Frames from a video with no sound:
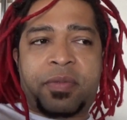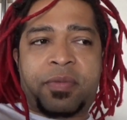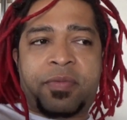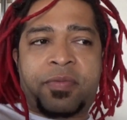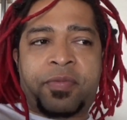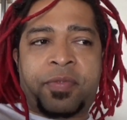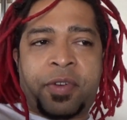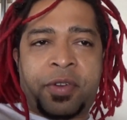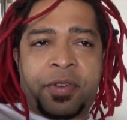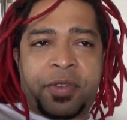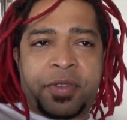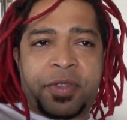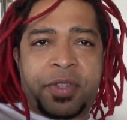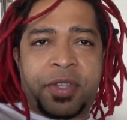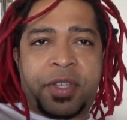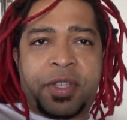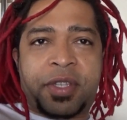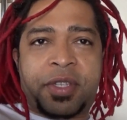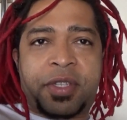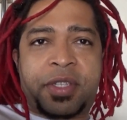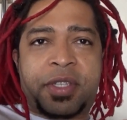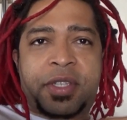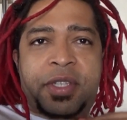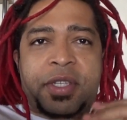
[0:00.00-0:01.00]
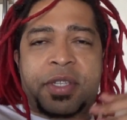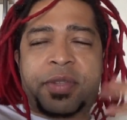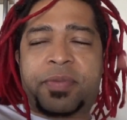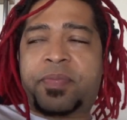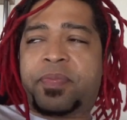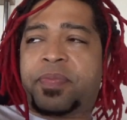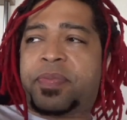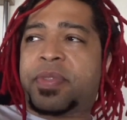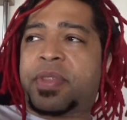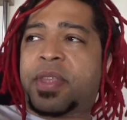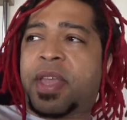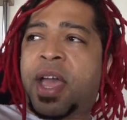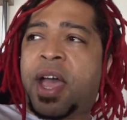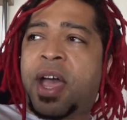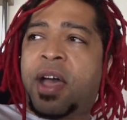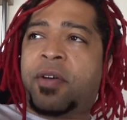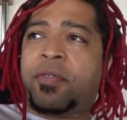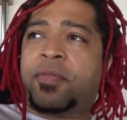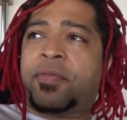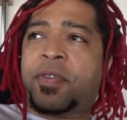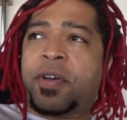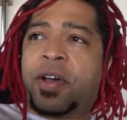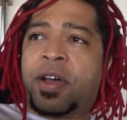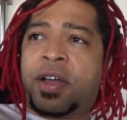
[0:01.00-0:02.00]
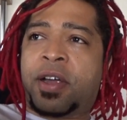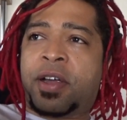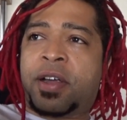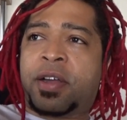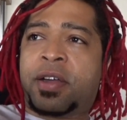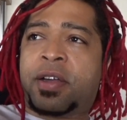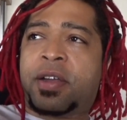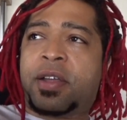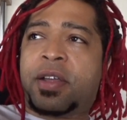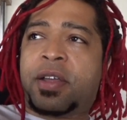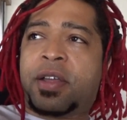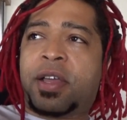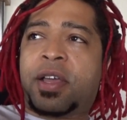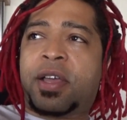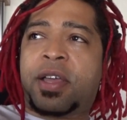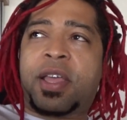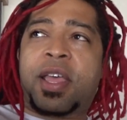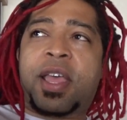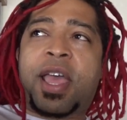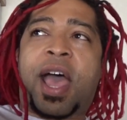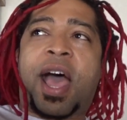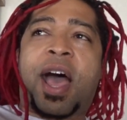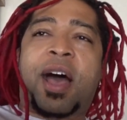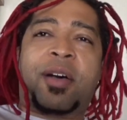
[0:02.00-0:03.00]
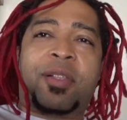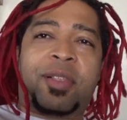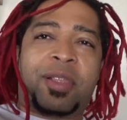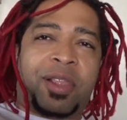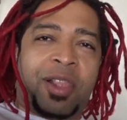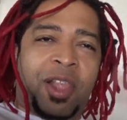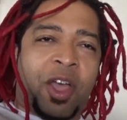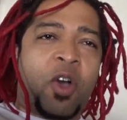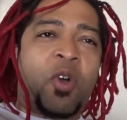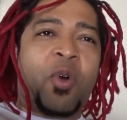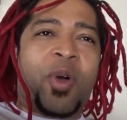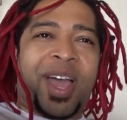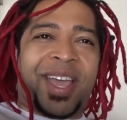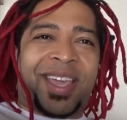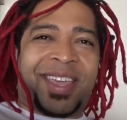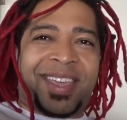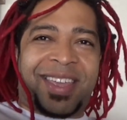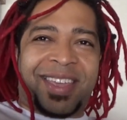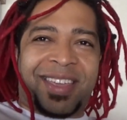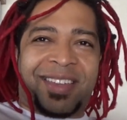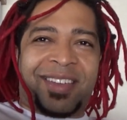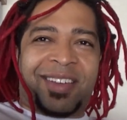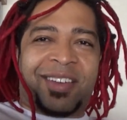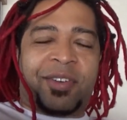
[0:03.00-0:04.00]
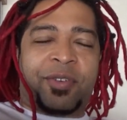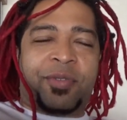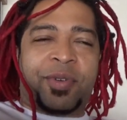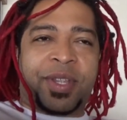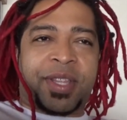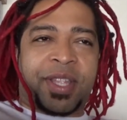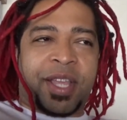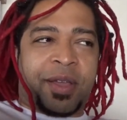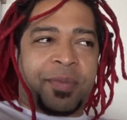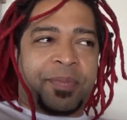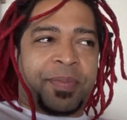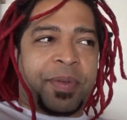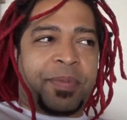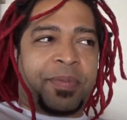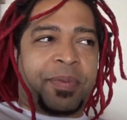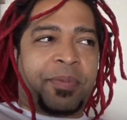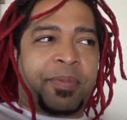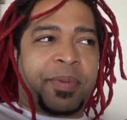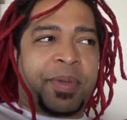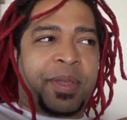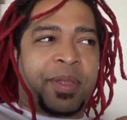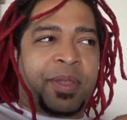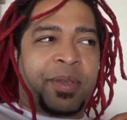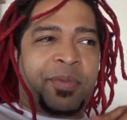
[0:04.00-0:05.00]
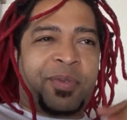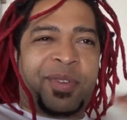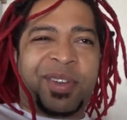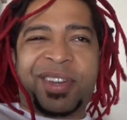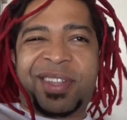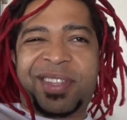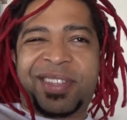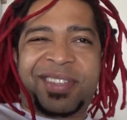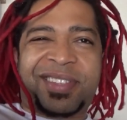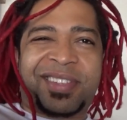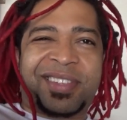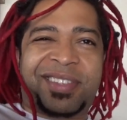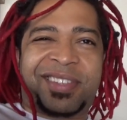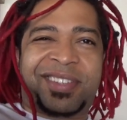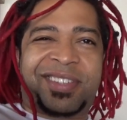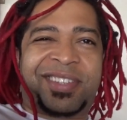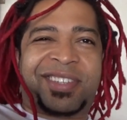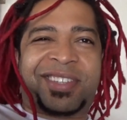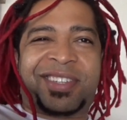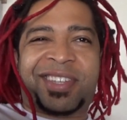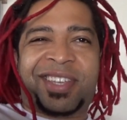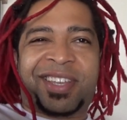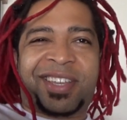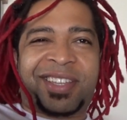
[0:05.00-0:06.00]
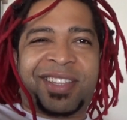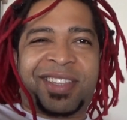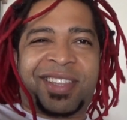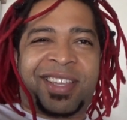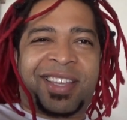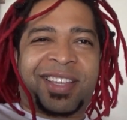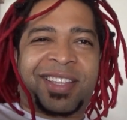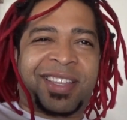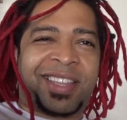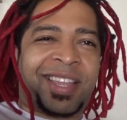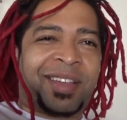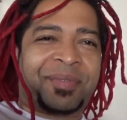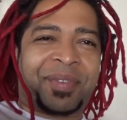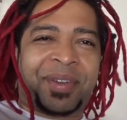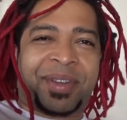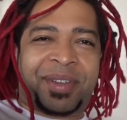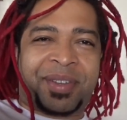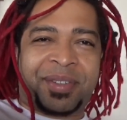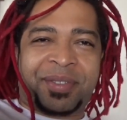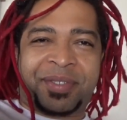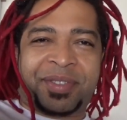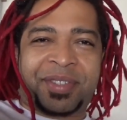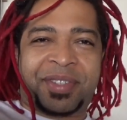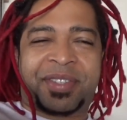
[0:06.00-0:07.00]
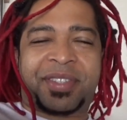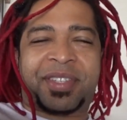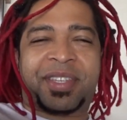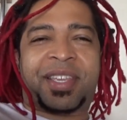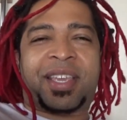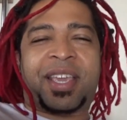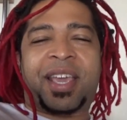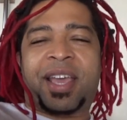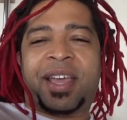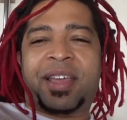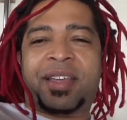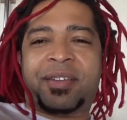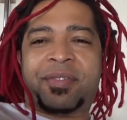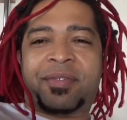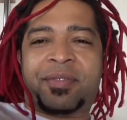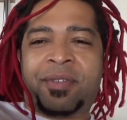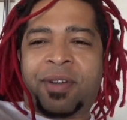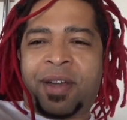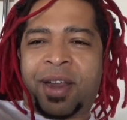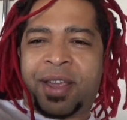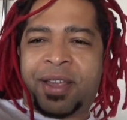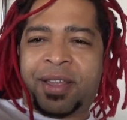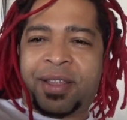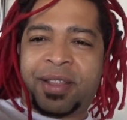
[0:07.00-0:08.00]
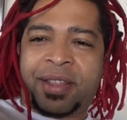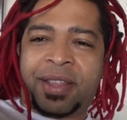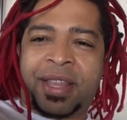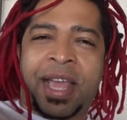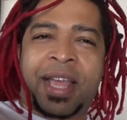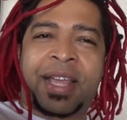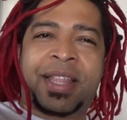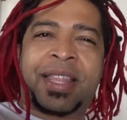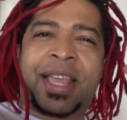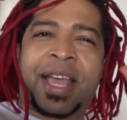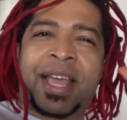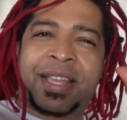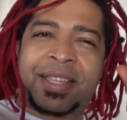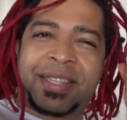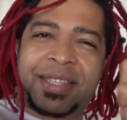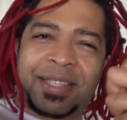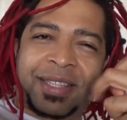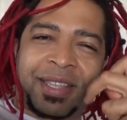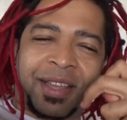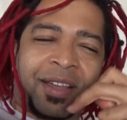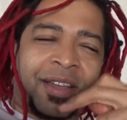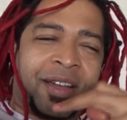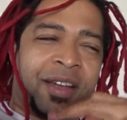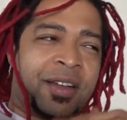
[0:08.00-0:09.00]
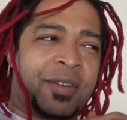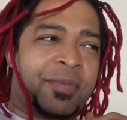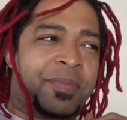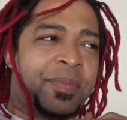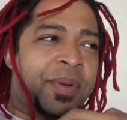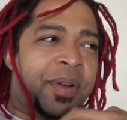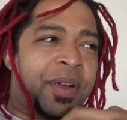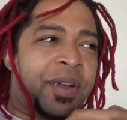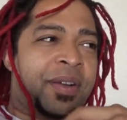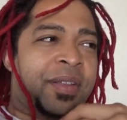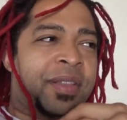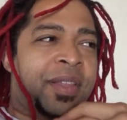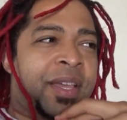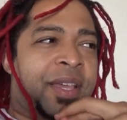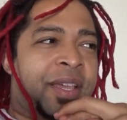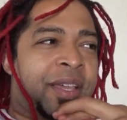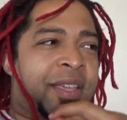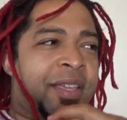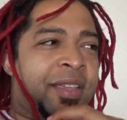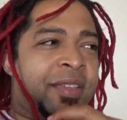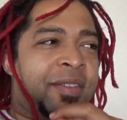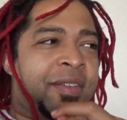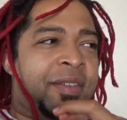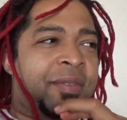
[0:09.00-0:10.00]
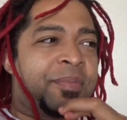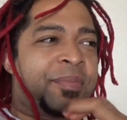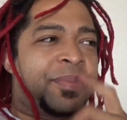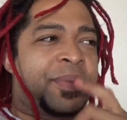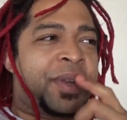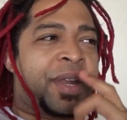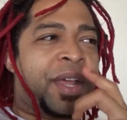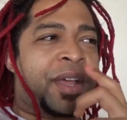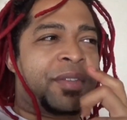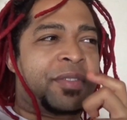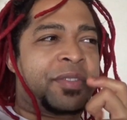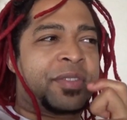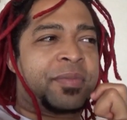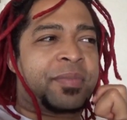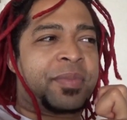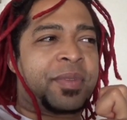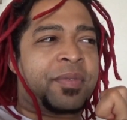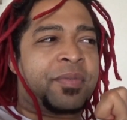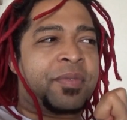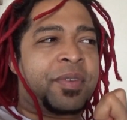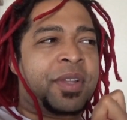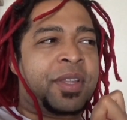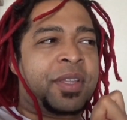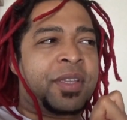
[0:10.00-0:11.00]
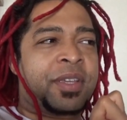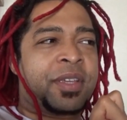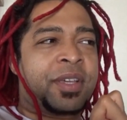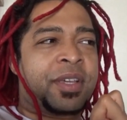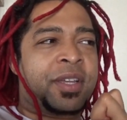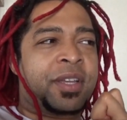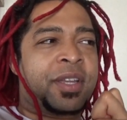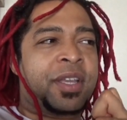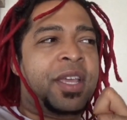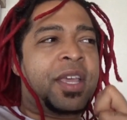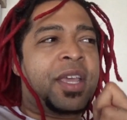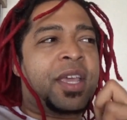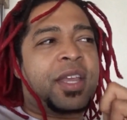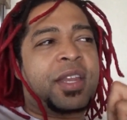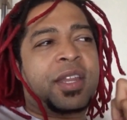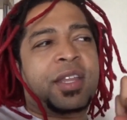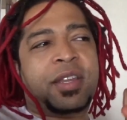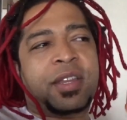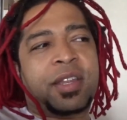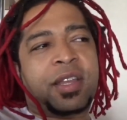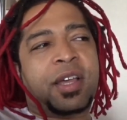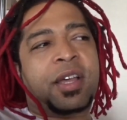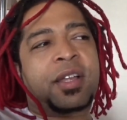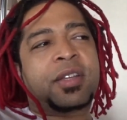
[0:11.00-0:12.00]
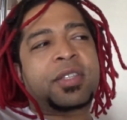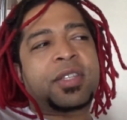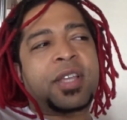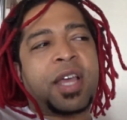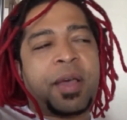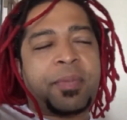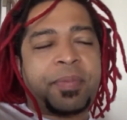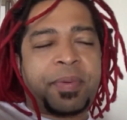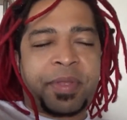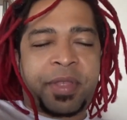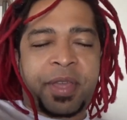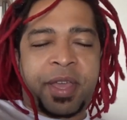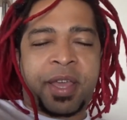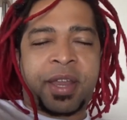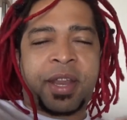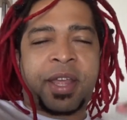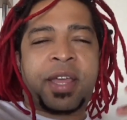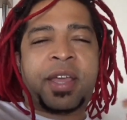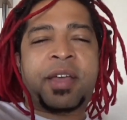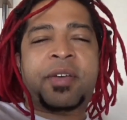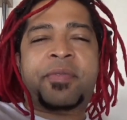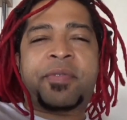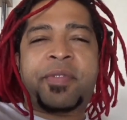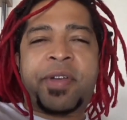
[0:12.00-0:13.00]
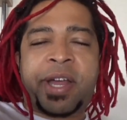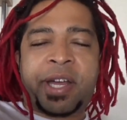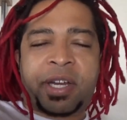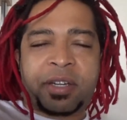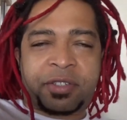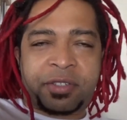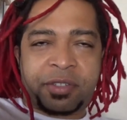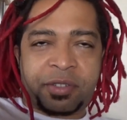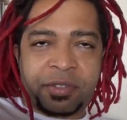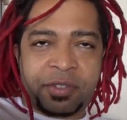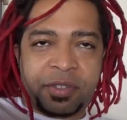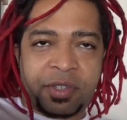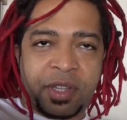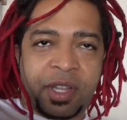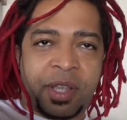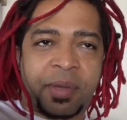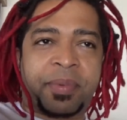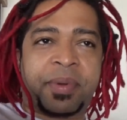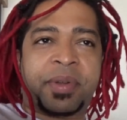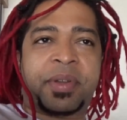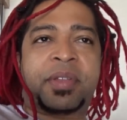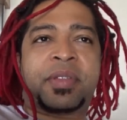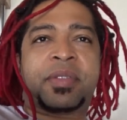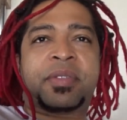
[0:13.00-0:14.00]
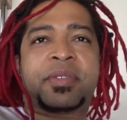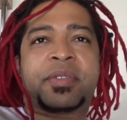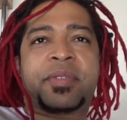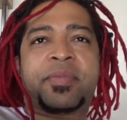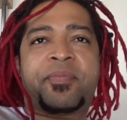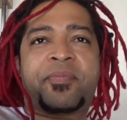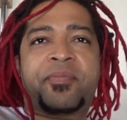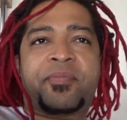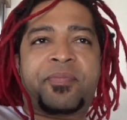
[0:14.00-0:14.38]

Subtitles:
versus how low I can go without people being like, what is this shit? Like, never do this again, right? That's the hard part. Like, you can put out something really good, and then on top of that, I have actual celebrities